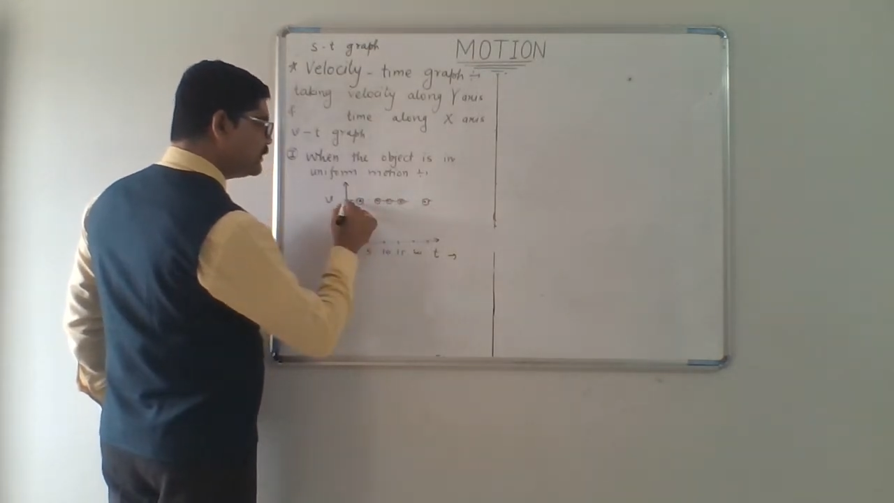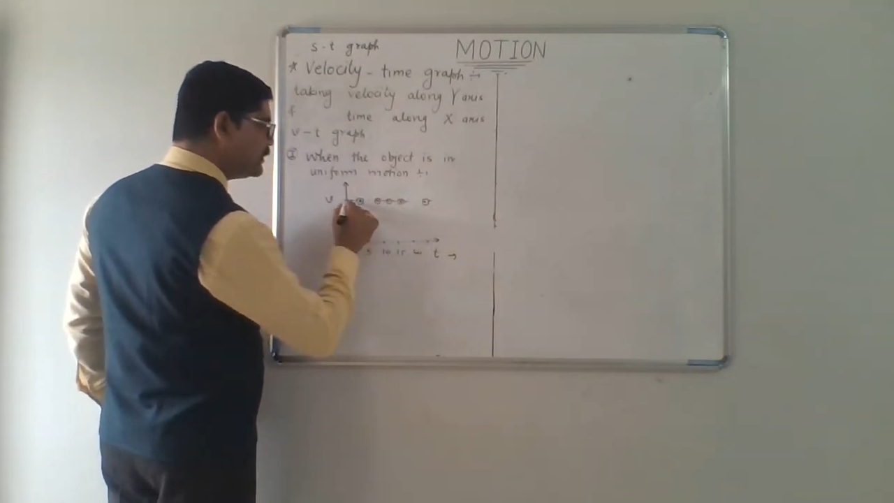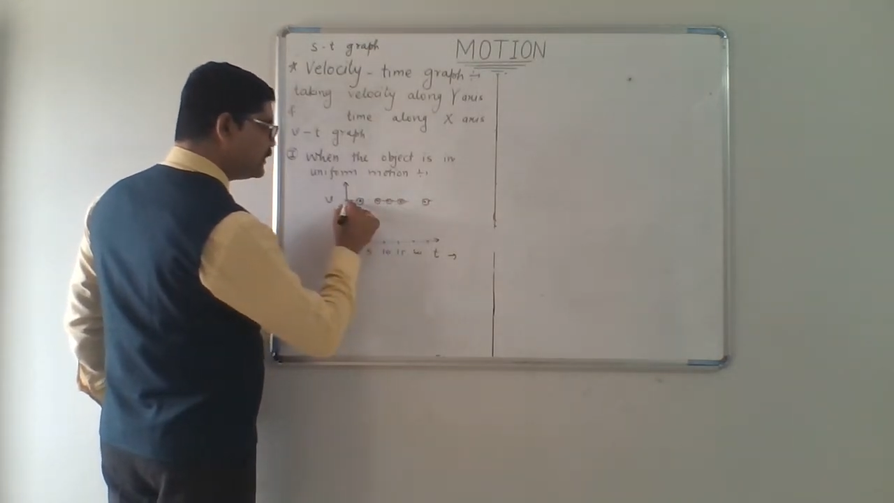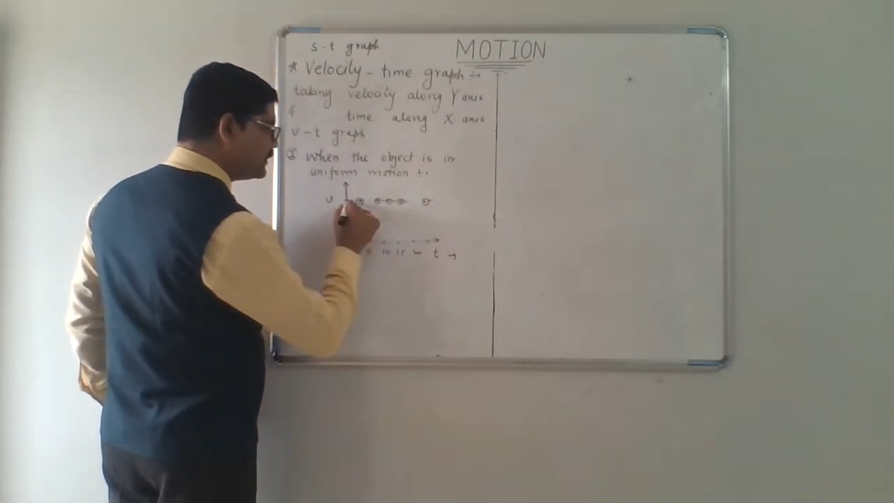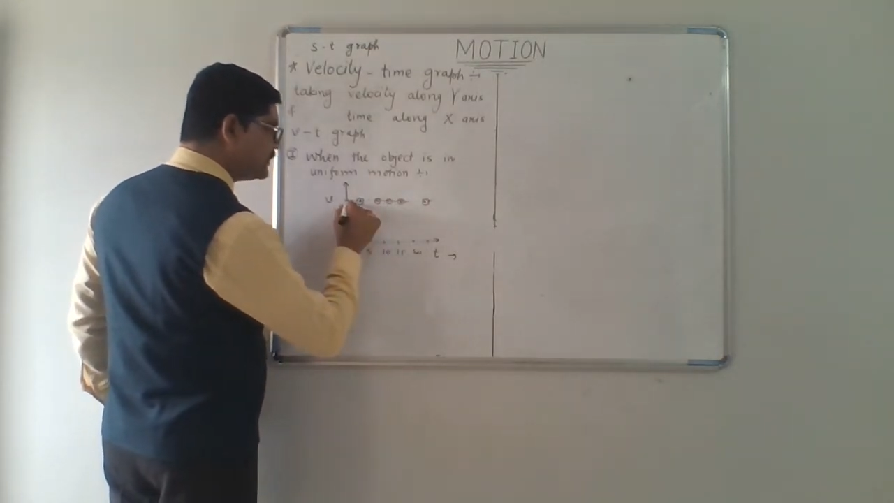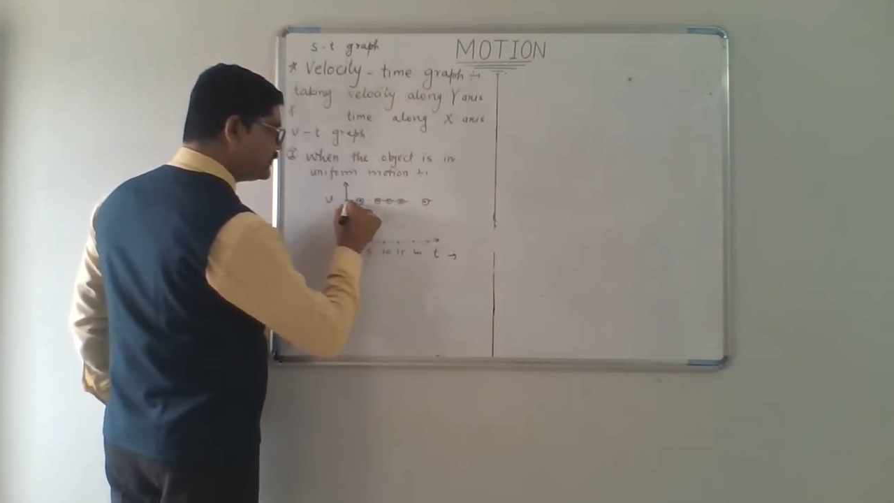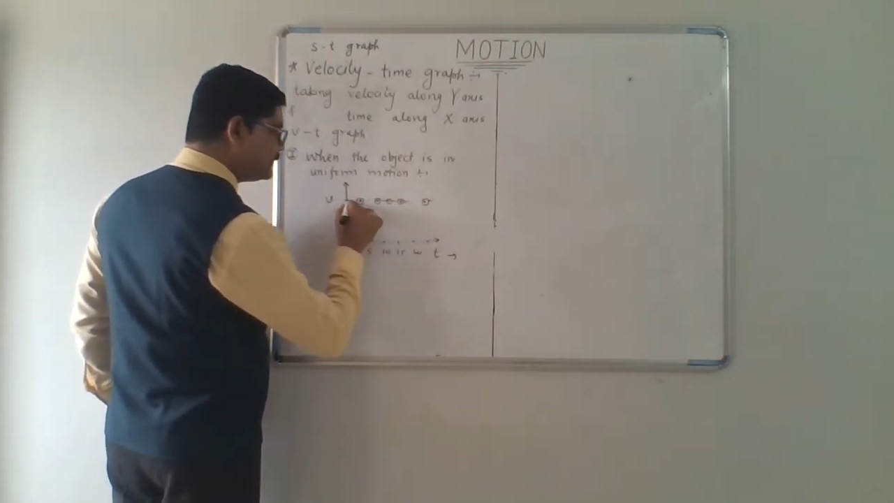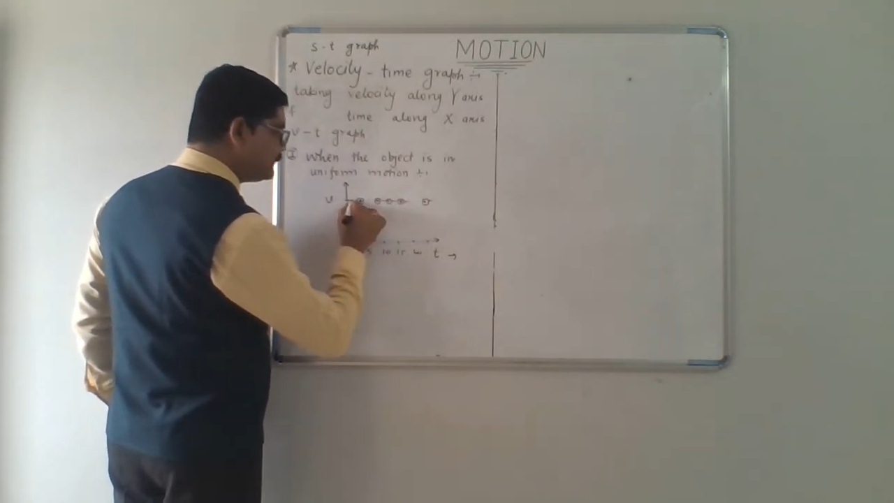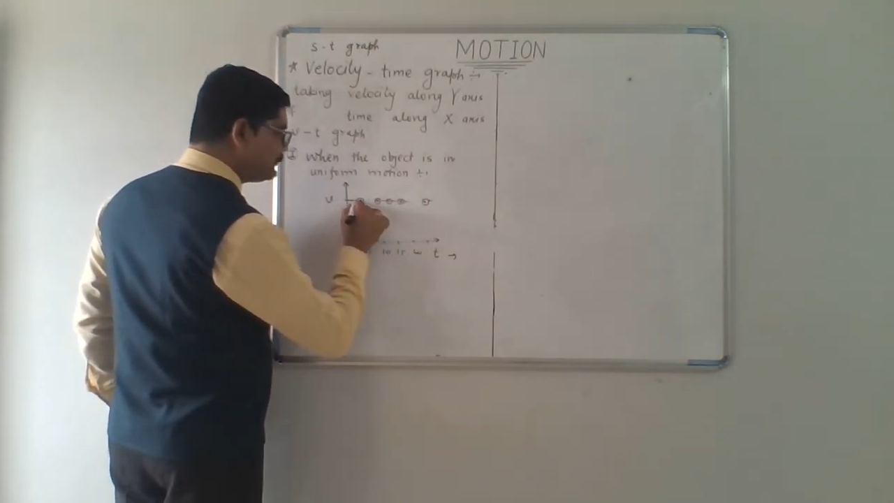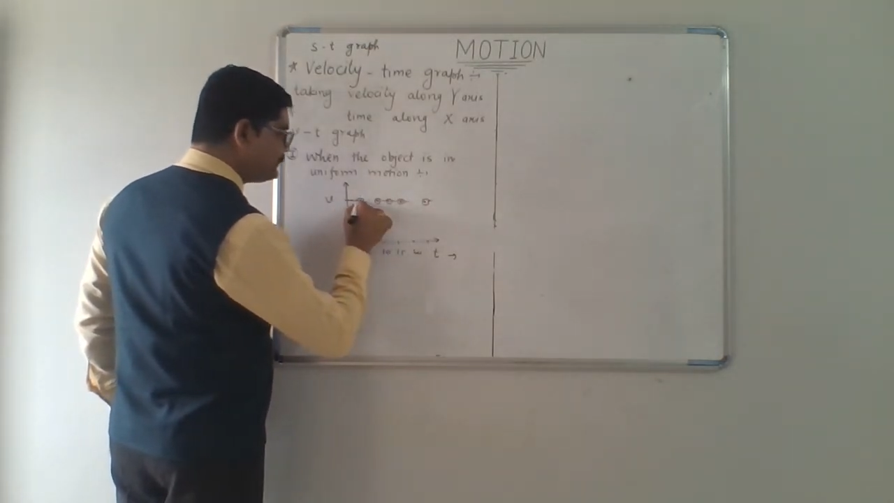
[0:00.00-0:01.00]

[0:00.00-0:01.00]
a